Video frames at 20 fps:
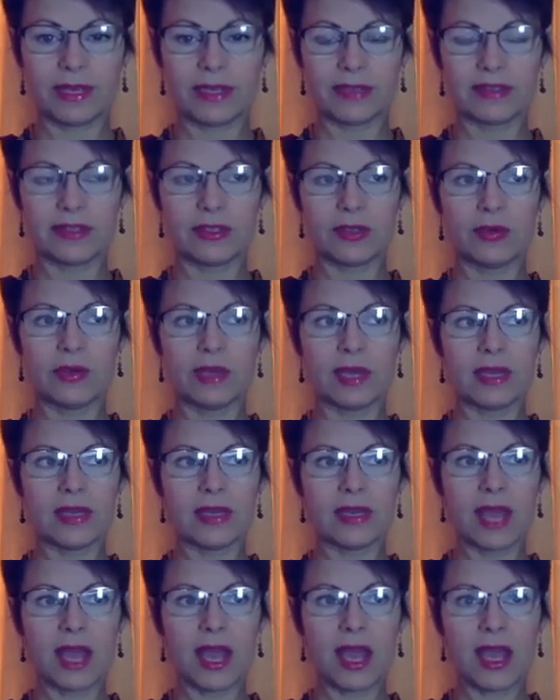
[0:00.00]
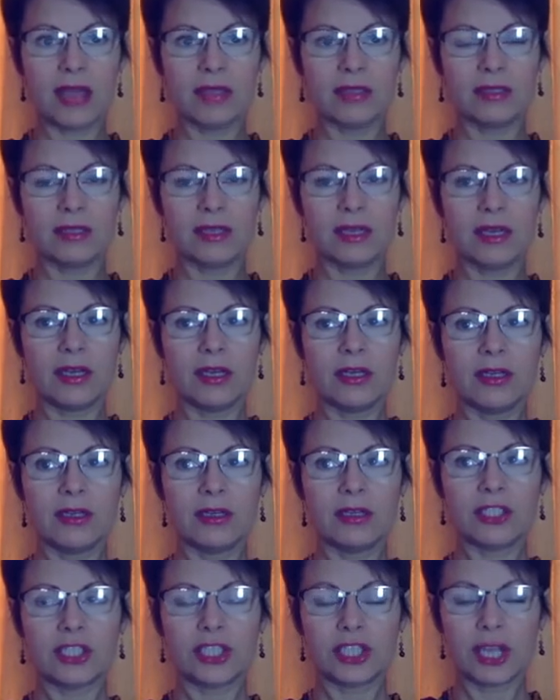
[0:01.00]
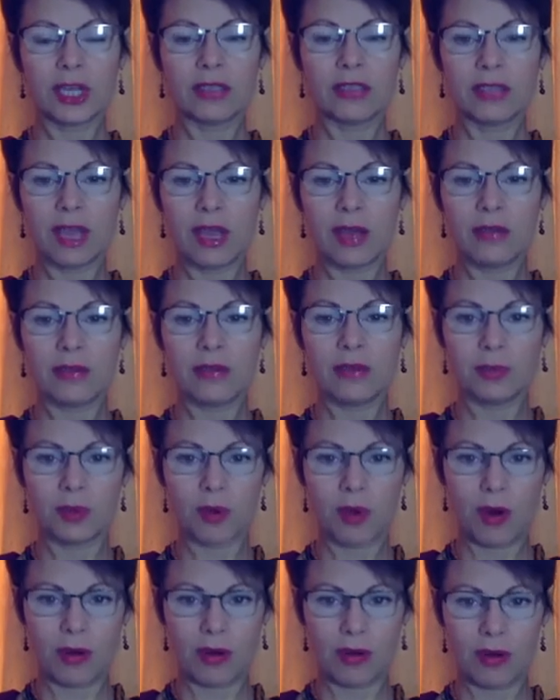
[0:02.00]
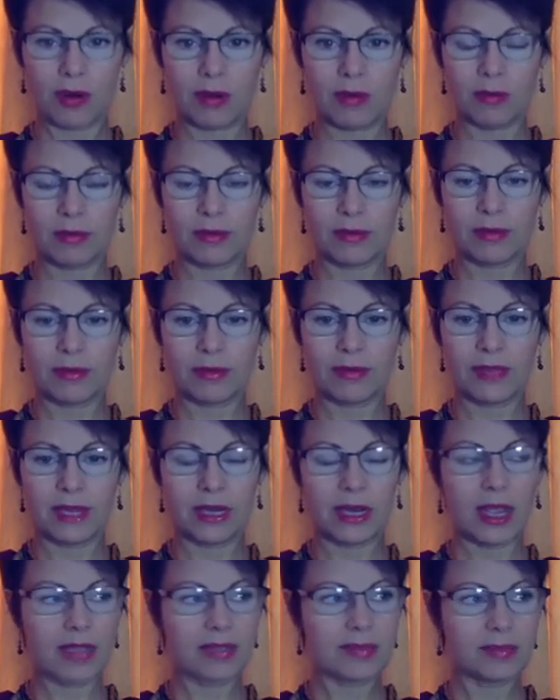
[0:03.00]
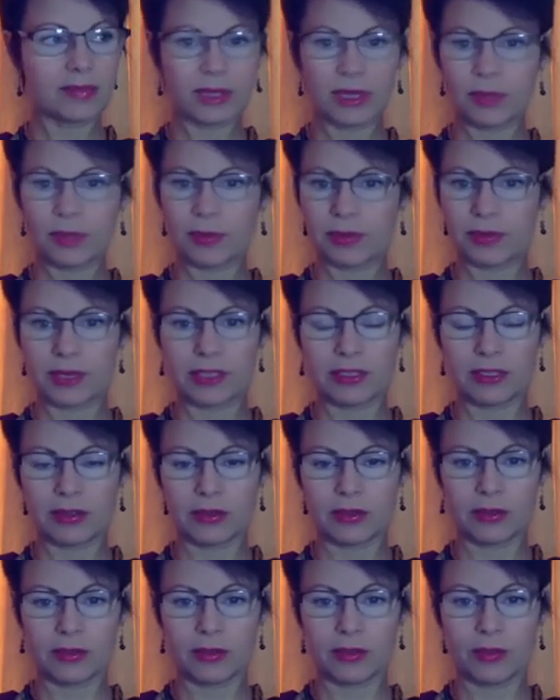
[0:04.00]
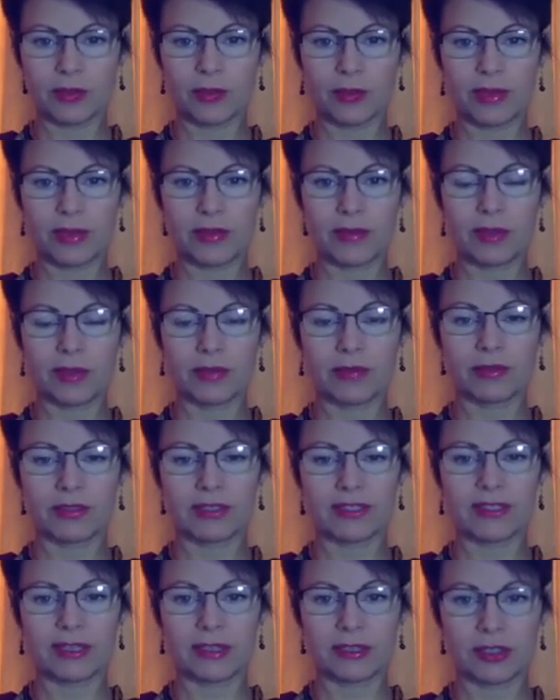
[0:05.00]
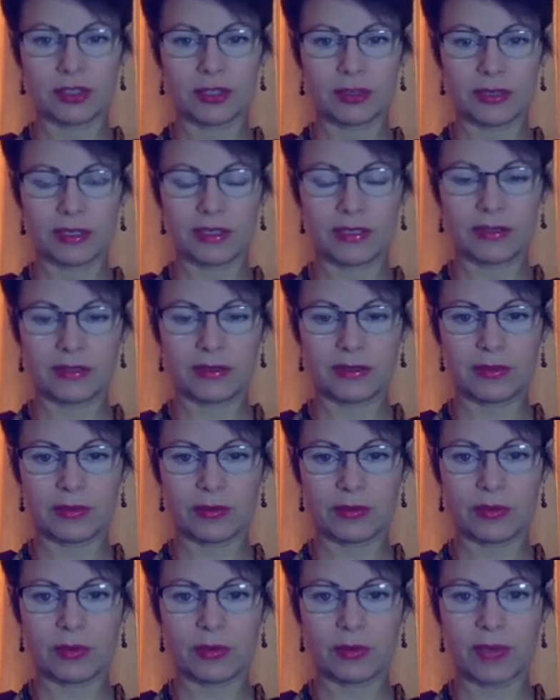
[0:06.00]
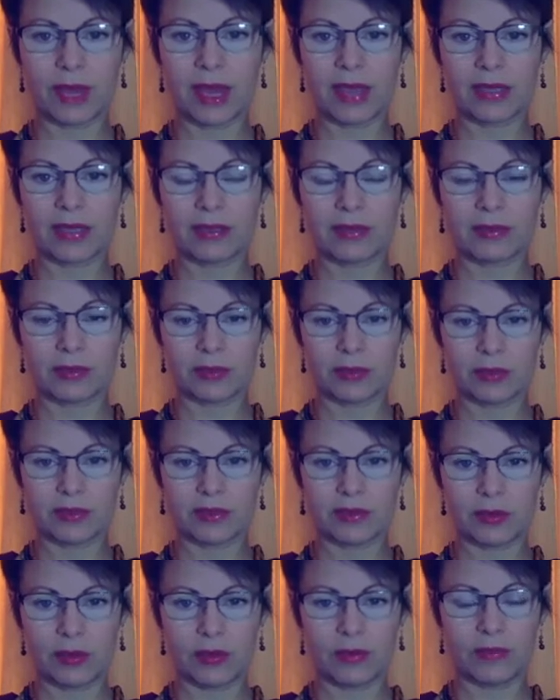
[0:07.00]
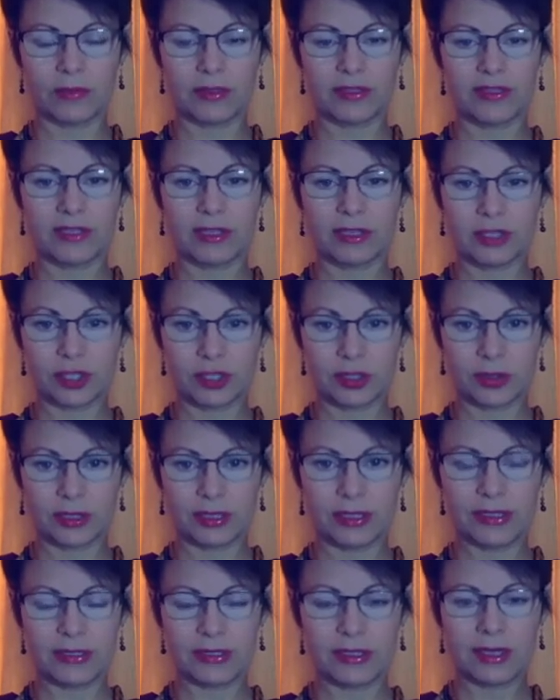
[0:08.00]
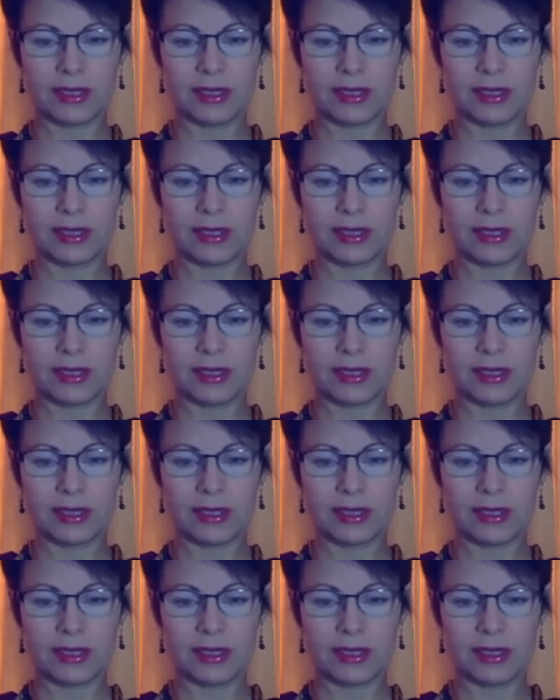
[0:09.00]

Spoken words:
You cannot shut down the program that has been operating through you, by the way, for centuries, through your body, through your soul for centuries.